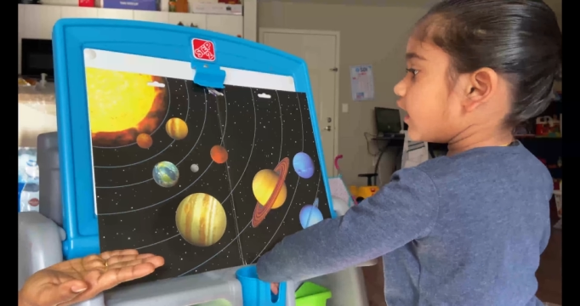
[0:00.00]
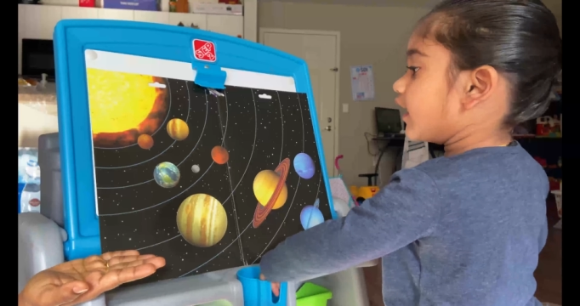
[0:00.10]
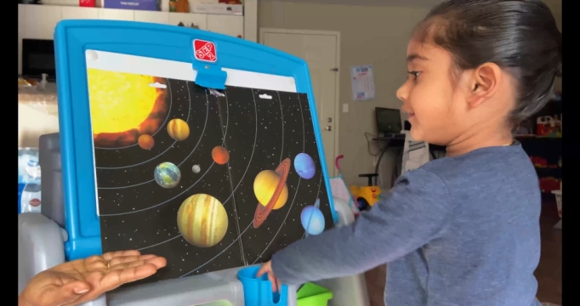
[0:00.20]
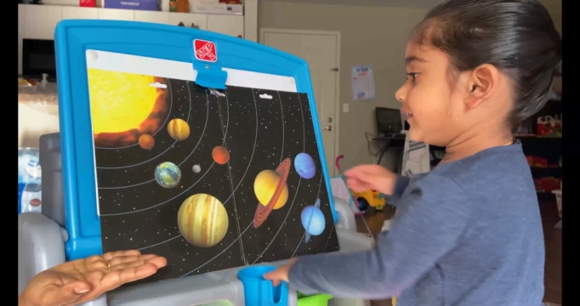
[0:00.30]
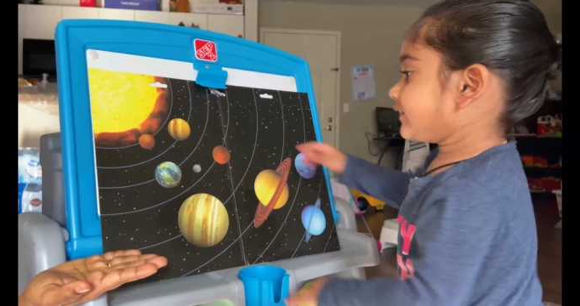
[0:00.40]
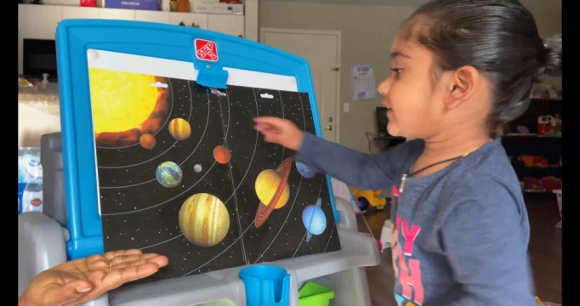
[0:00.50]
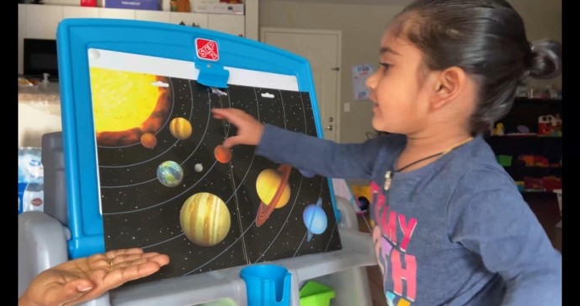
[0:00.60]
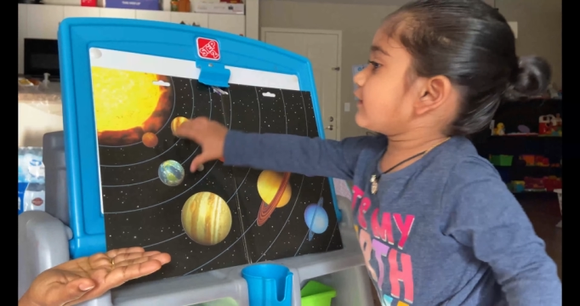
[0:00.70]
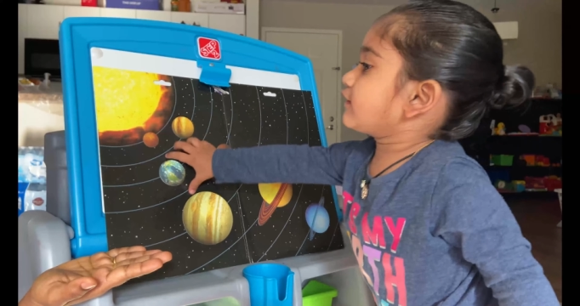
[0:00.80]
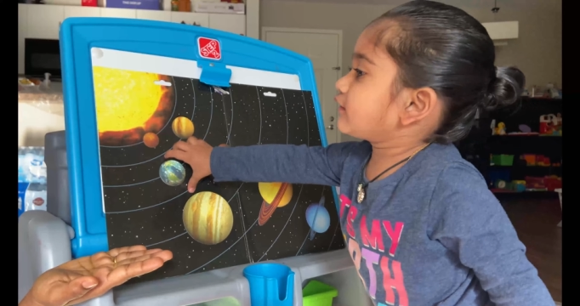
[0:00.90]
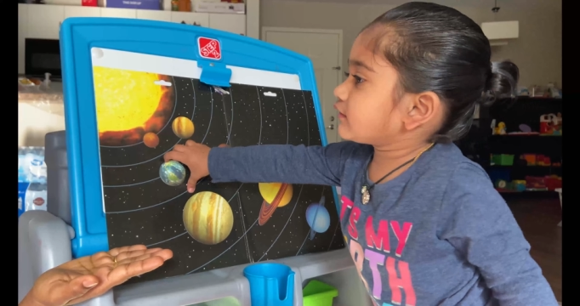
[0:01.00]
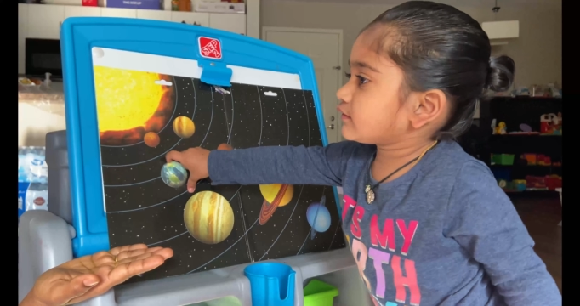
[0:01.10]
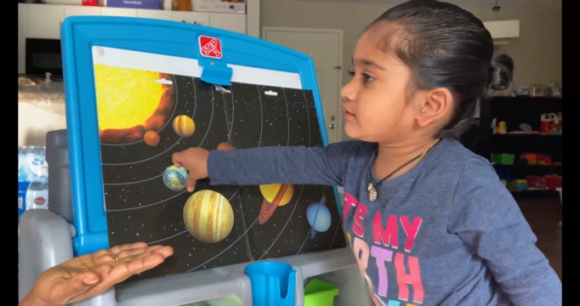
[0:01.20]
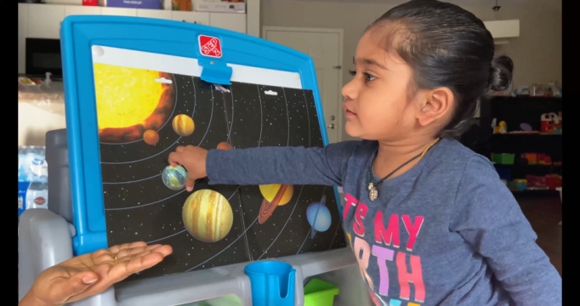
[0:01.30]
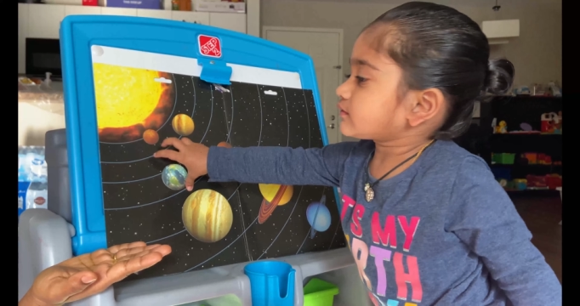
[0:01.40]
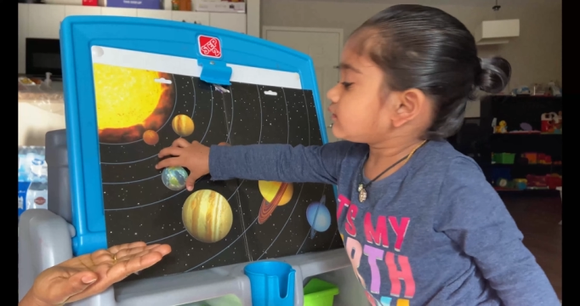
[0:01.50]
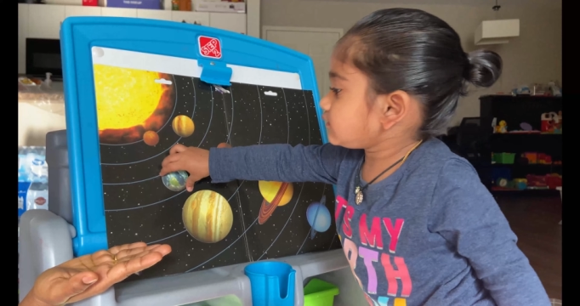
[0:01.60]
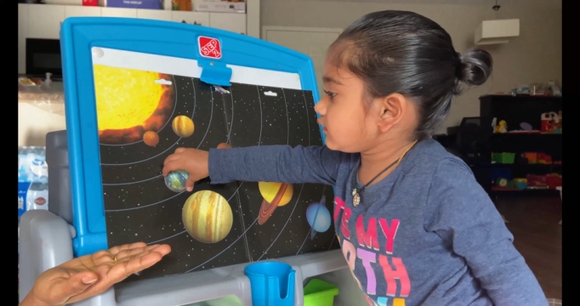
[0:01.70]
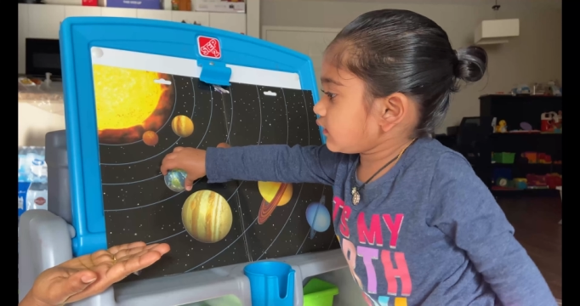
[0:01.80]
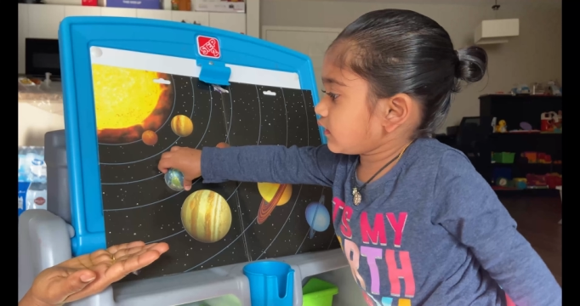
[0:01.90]
Earth. Earth.
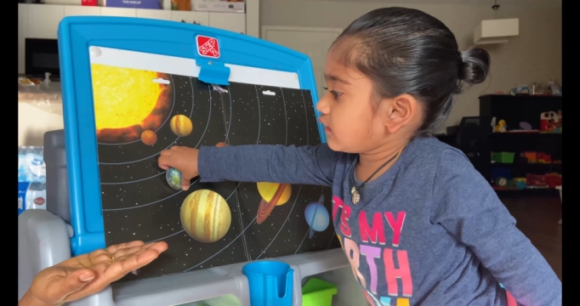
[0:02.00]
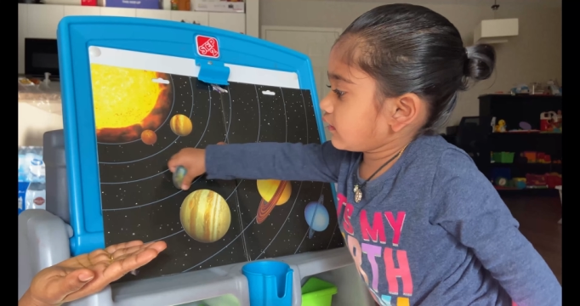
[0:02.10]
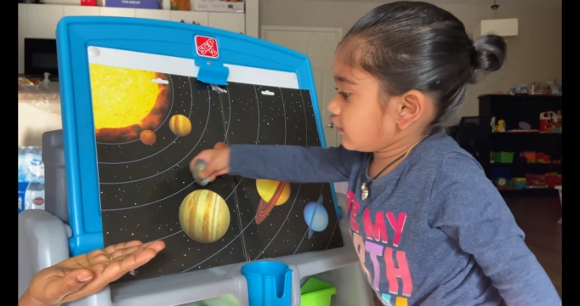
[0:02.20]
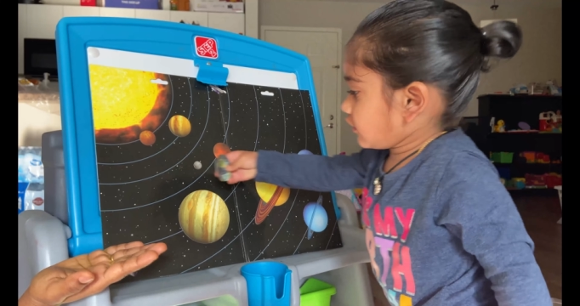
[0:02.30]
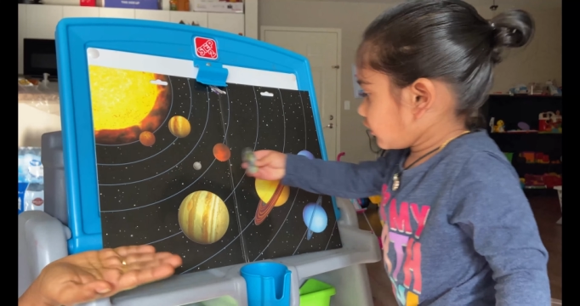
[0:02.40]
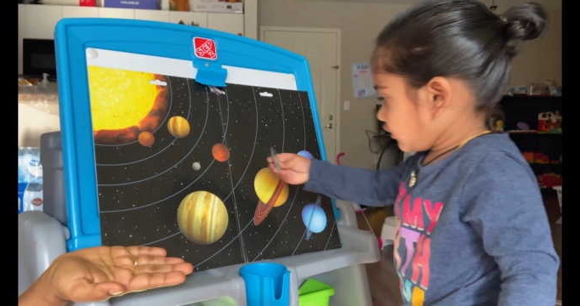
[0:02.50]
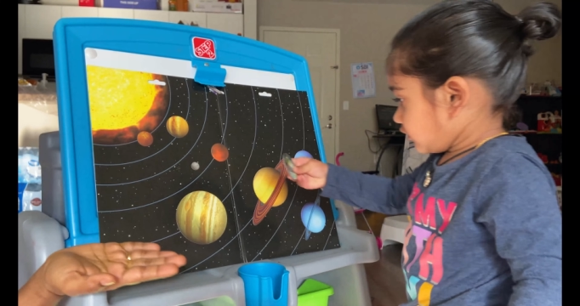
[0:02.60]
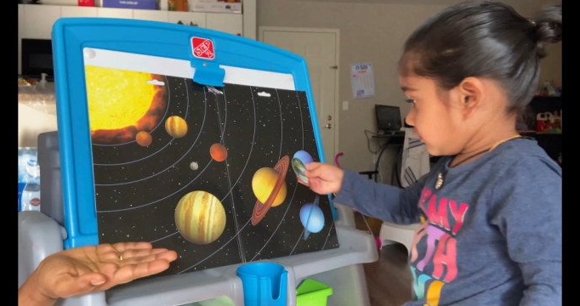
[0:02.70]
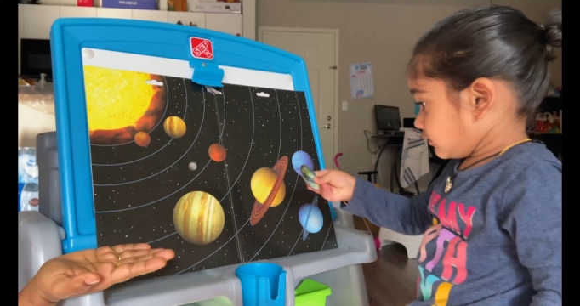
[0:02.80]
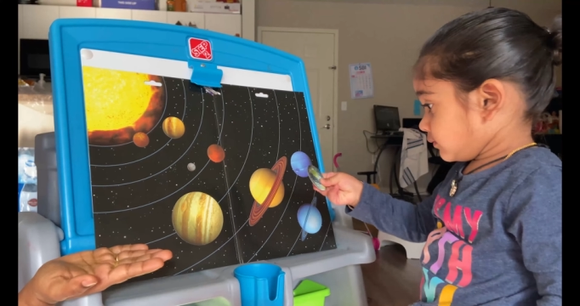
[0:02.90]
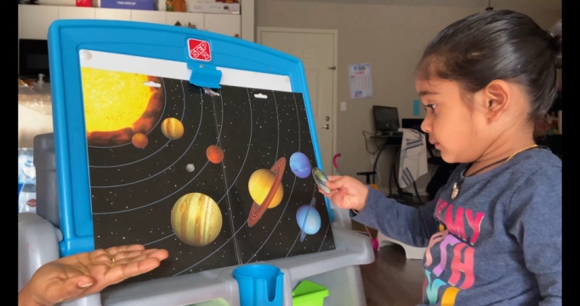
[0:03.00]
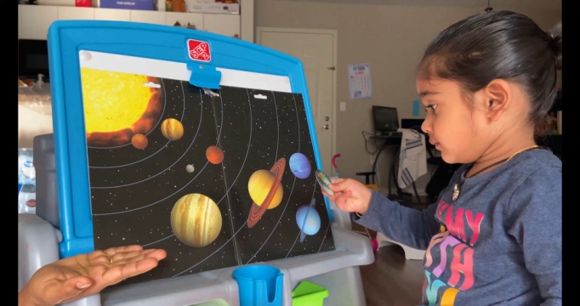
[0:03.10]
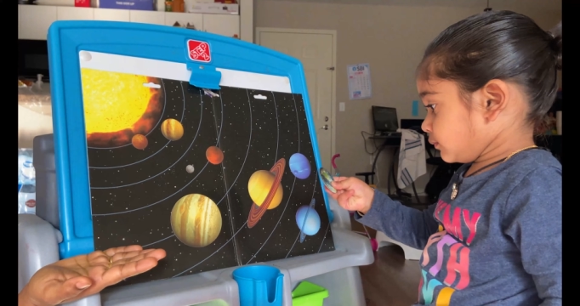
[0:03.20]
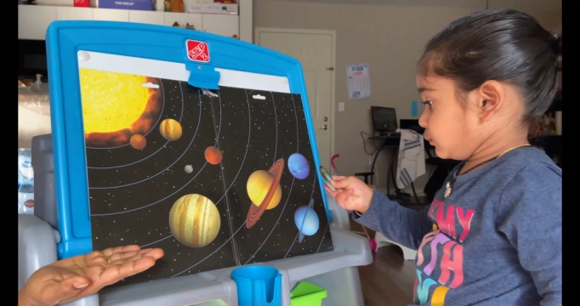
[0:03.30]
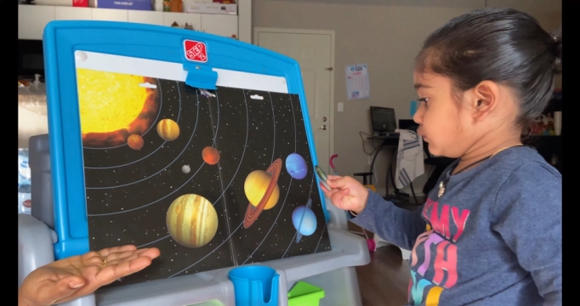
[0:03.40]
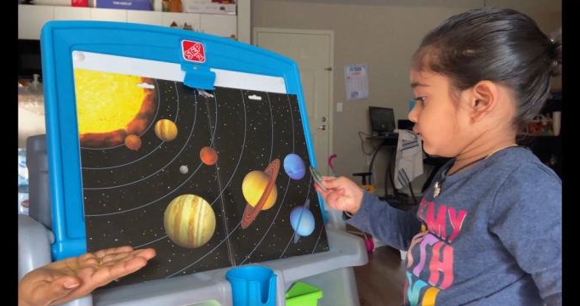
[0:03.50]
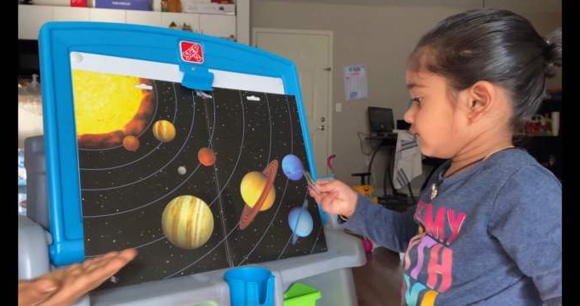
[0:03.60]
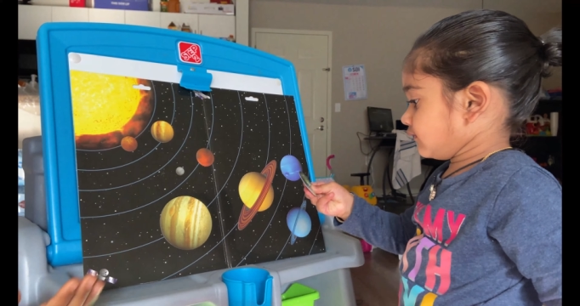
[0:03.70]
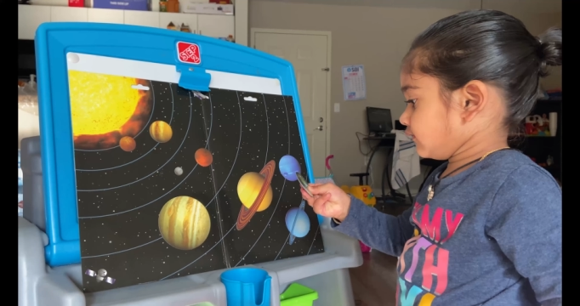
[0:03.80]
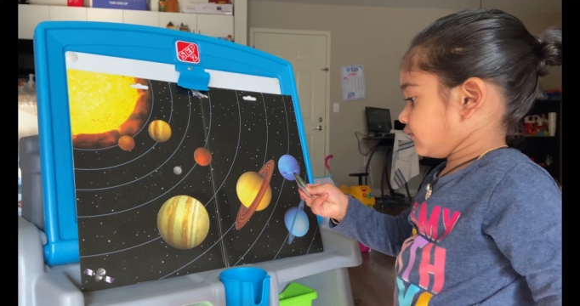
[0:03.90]
Wow, you know
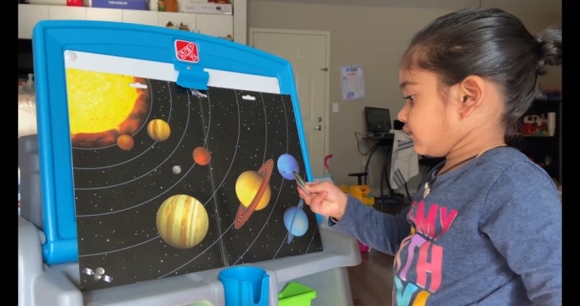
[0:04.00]
Earth.